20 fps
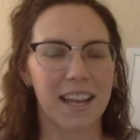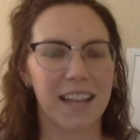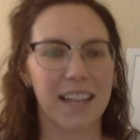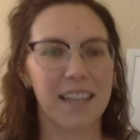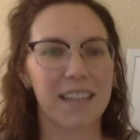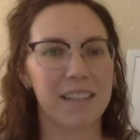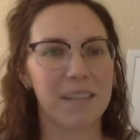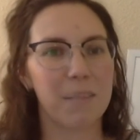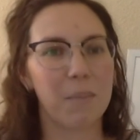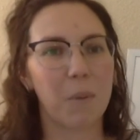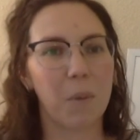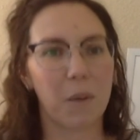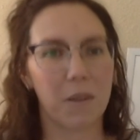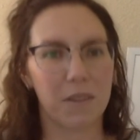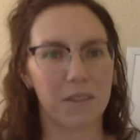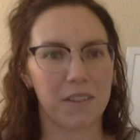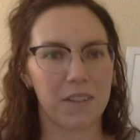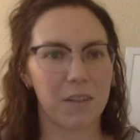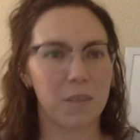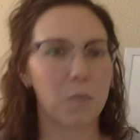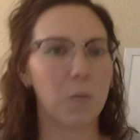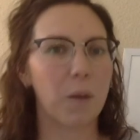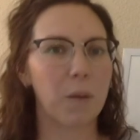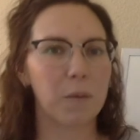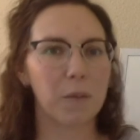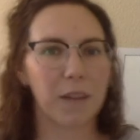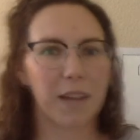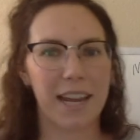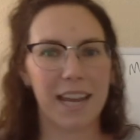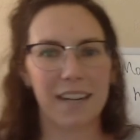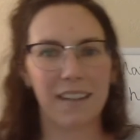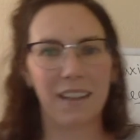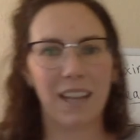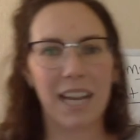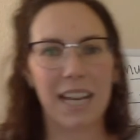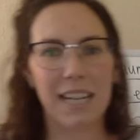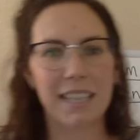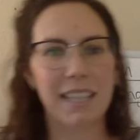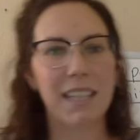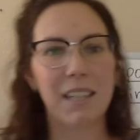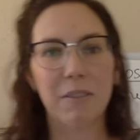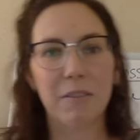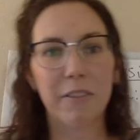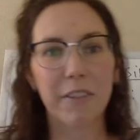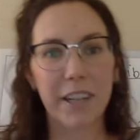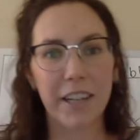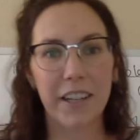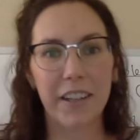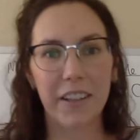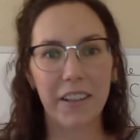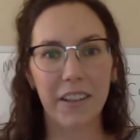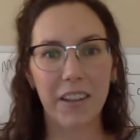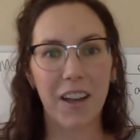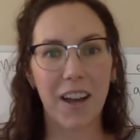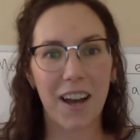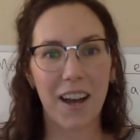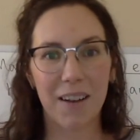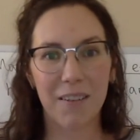is important when we're analyzing real